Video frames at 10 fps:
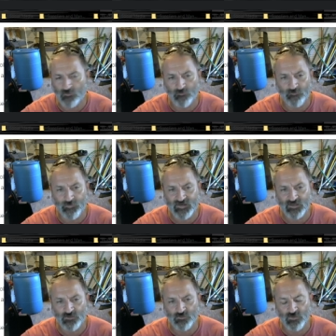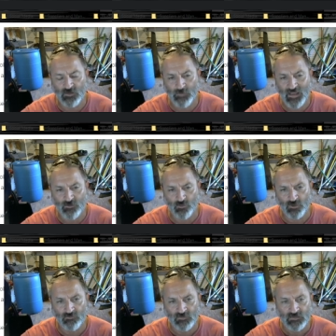making you uh, back
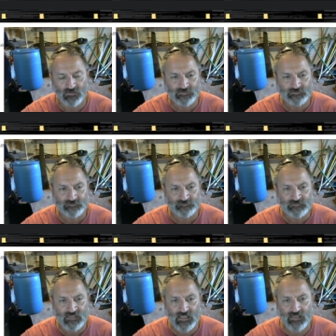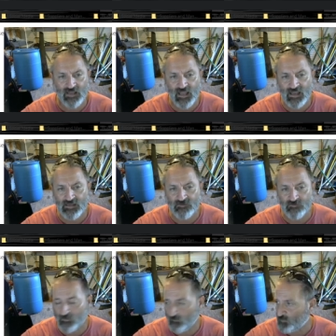order. And I
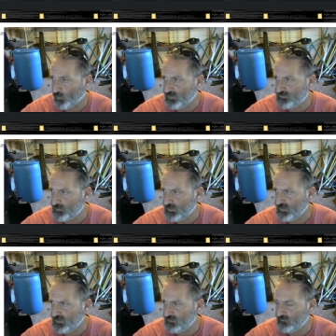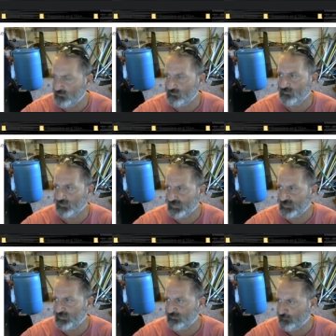am going to be
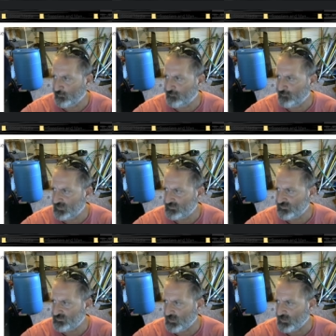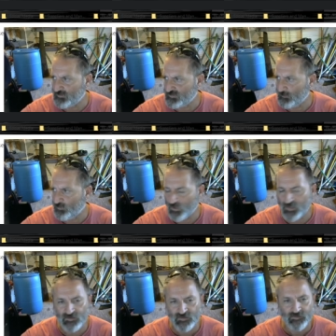linking for affiliates and stuff at some
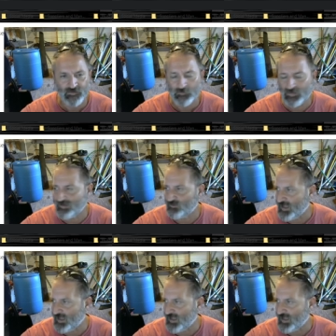point, but I don't